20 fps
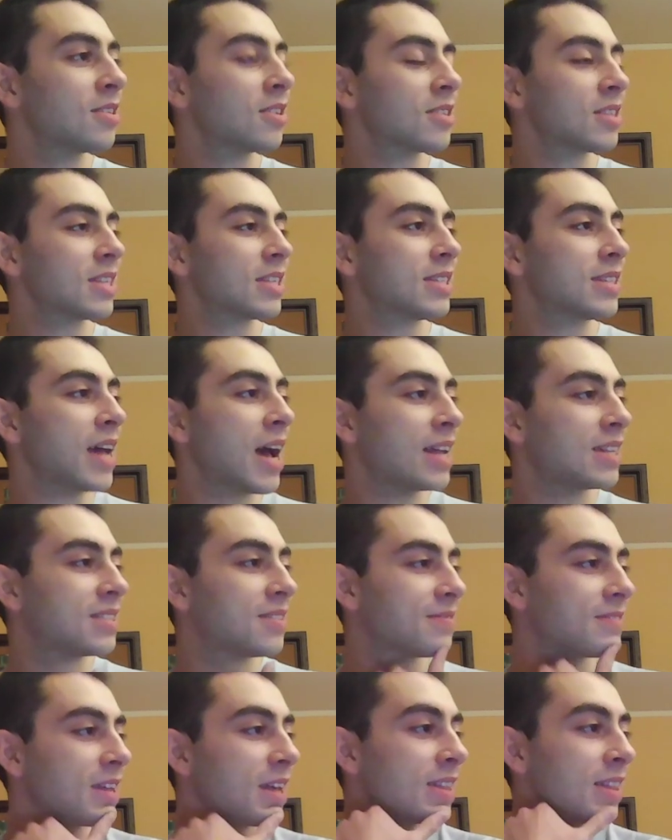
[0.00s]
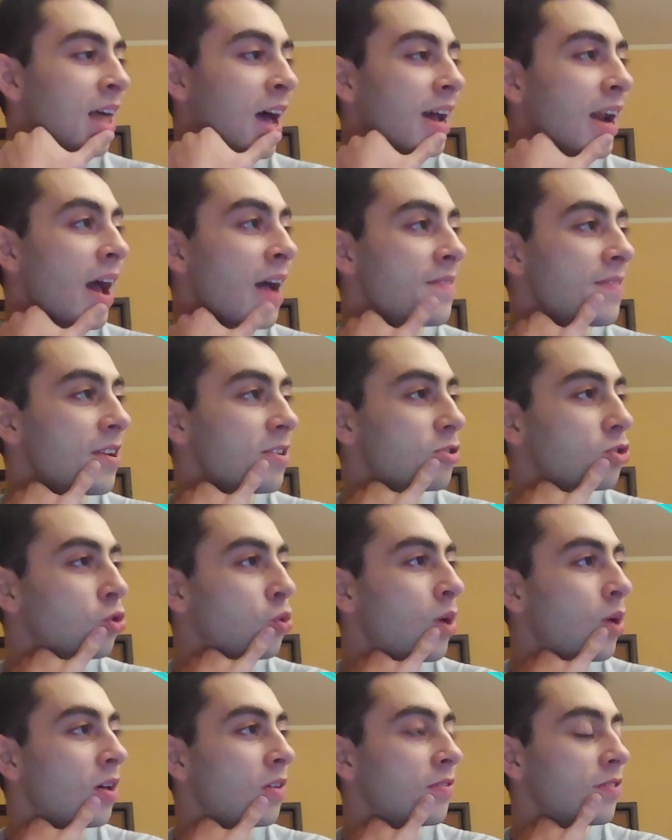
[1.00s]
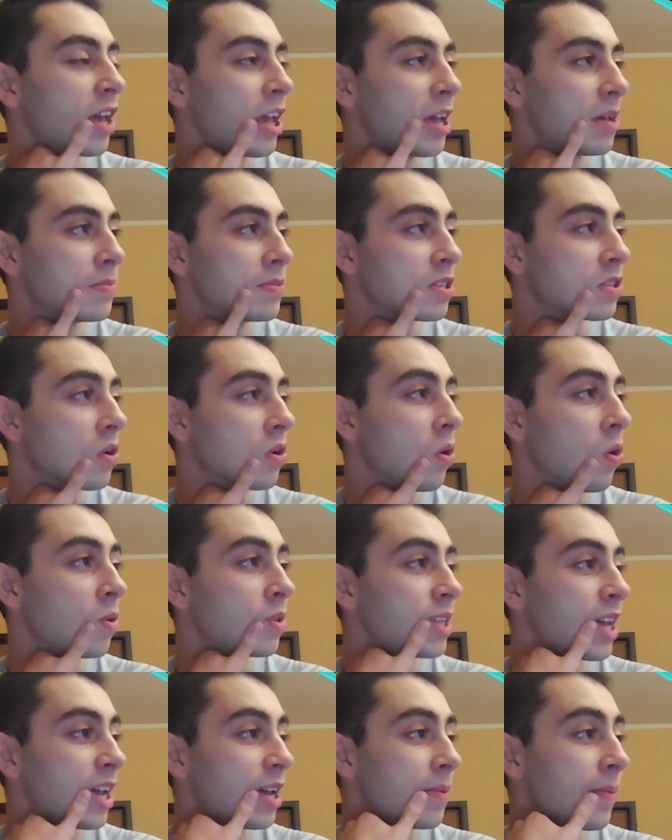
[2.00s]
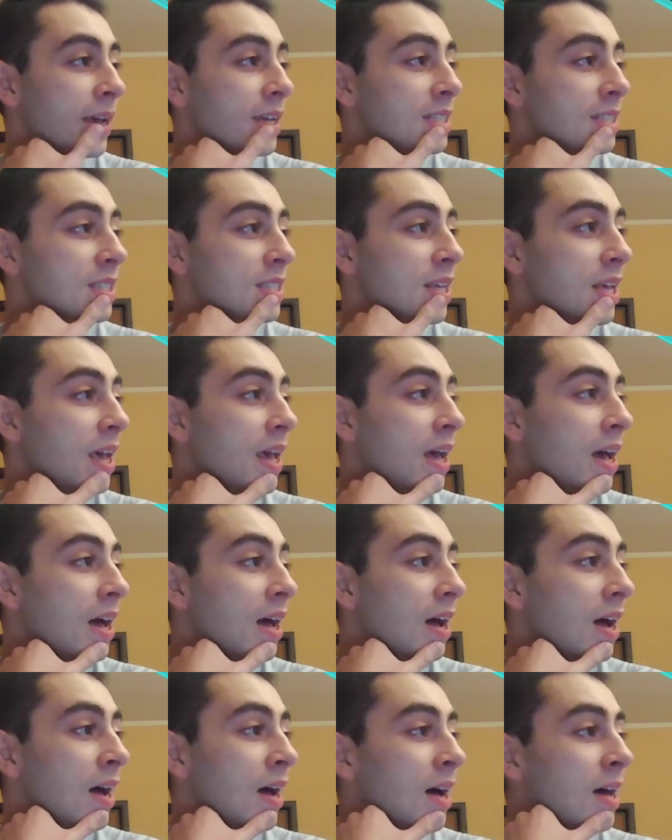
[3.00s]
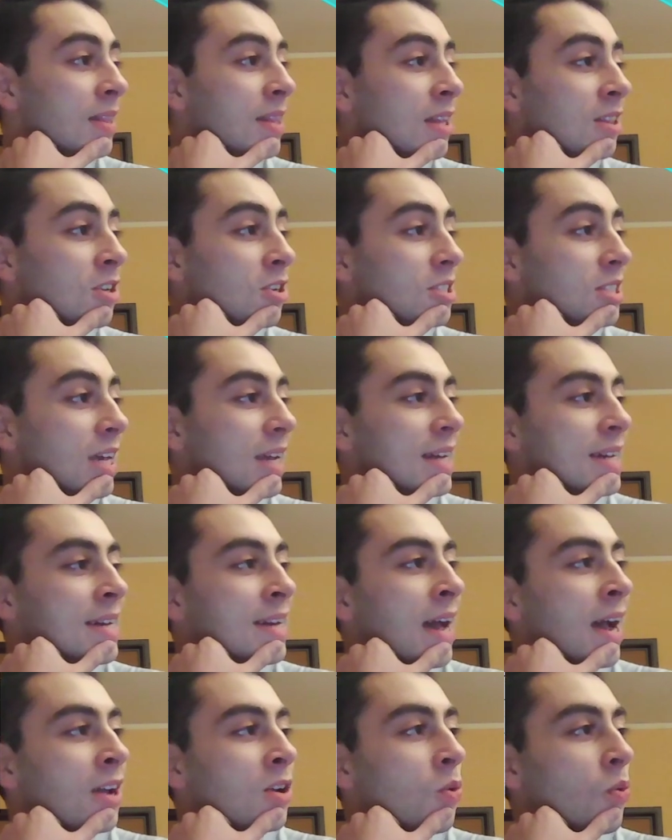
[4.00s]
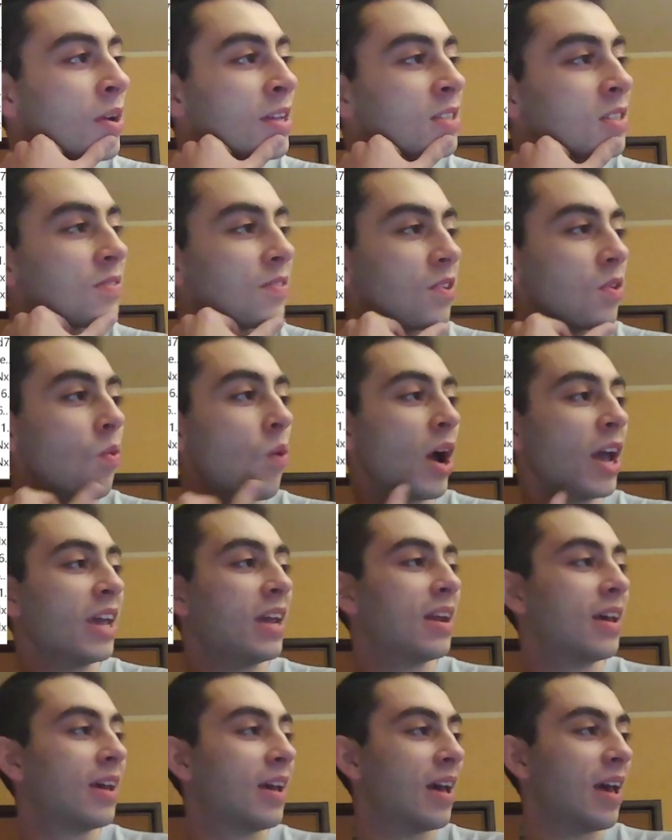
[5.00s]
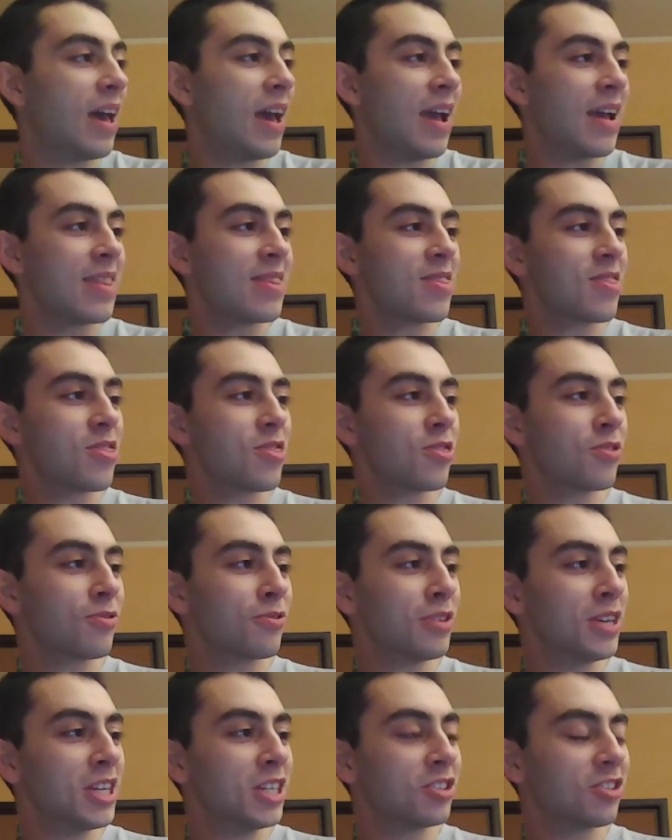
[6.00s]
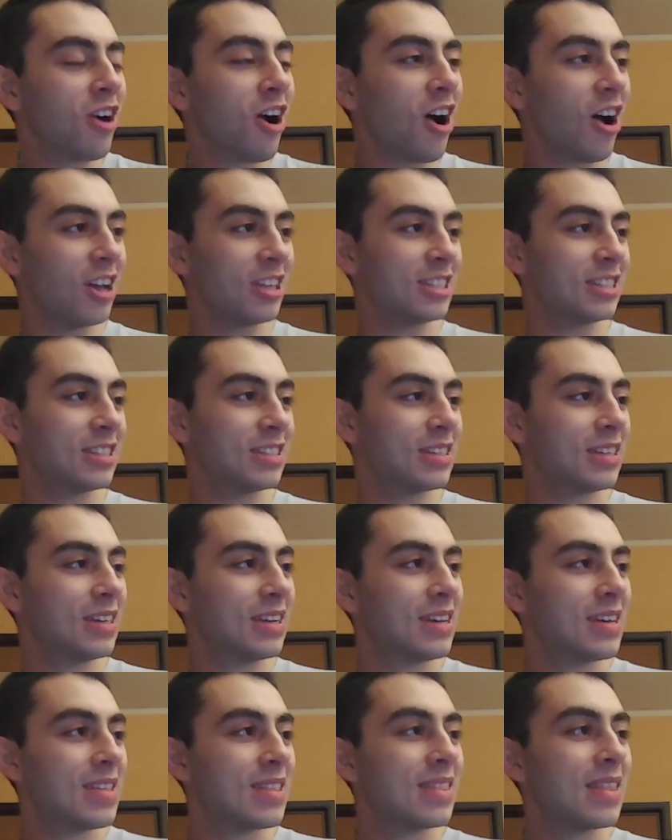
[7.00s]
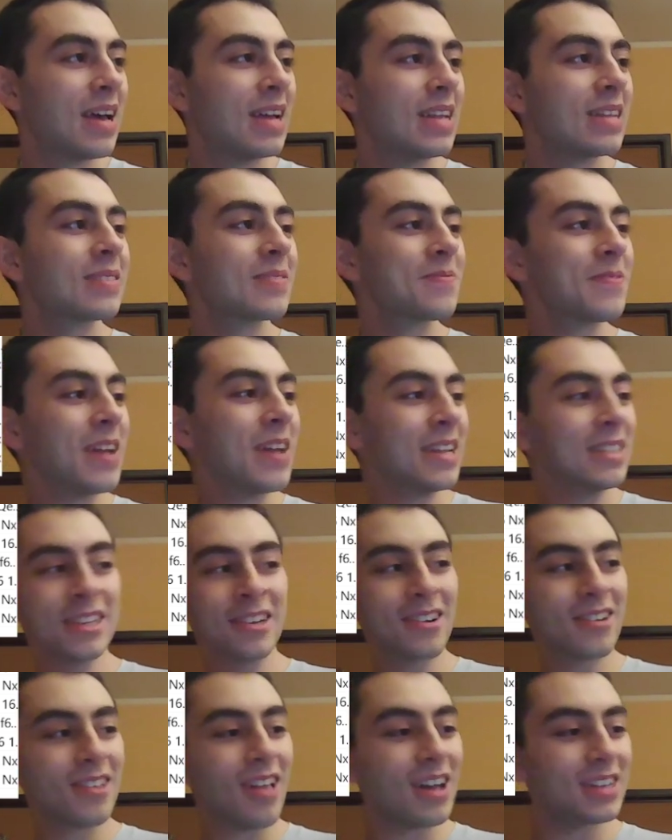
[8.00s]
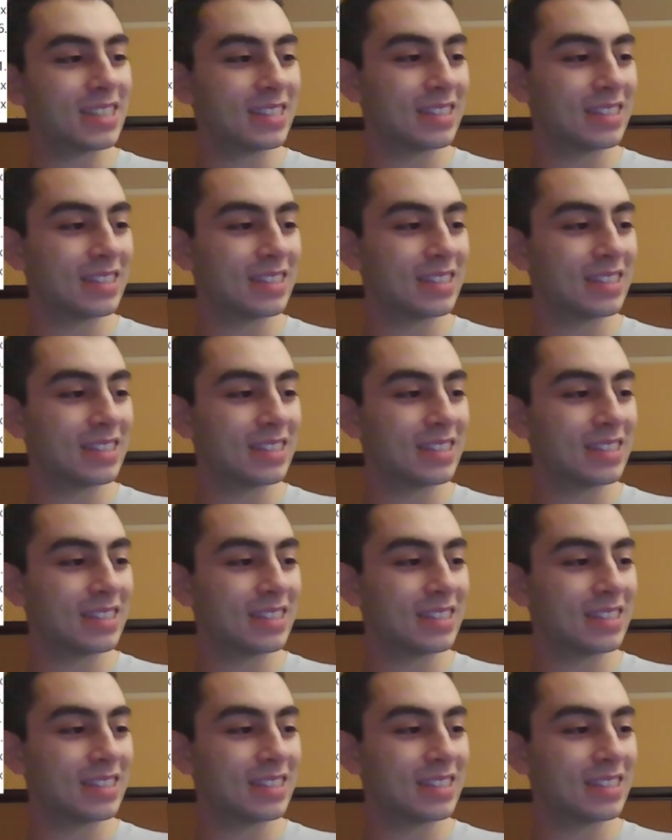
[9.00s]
These are the stats of that line. I found 12 games in the whole database That looks like 9 wins for white and 3 draws. And 0